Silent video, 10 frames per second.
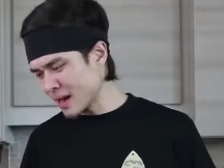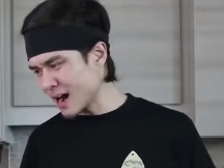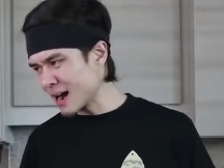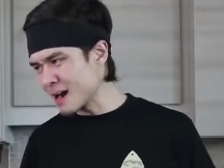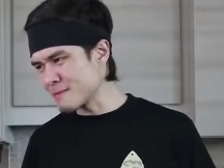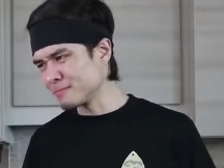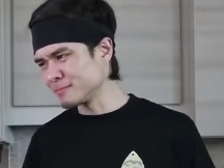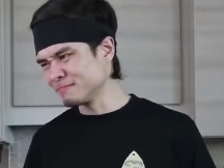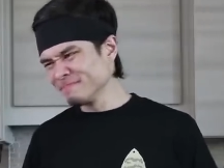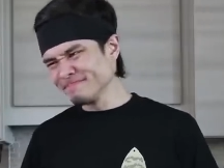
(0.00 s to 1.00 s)

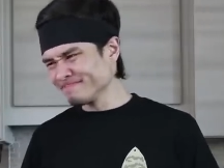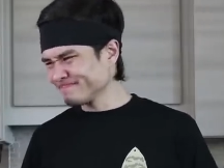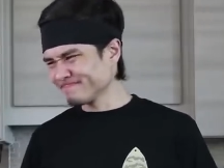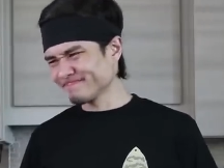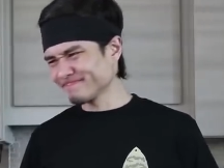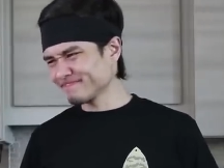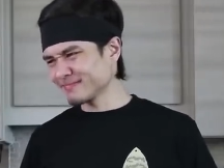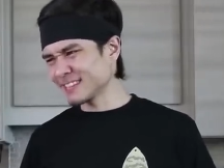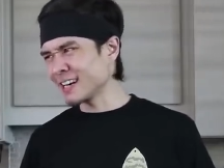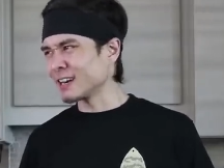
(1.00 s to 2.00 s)
Um,
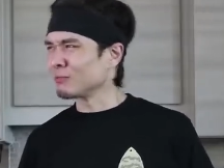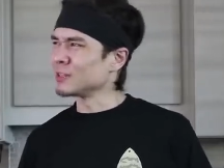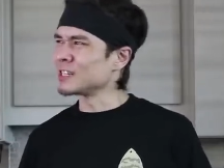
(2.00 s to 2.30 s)
yeah,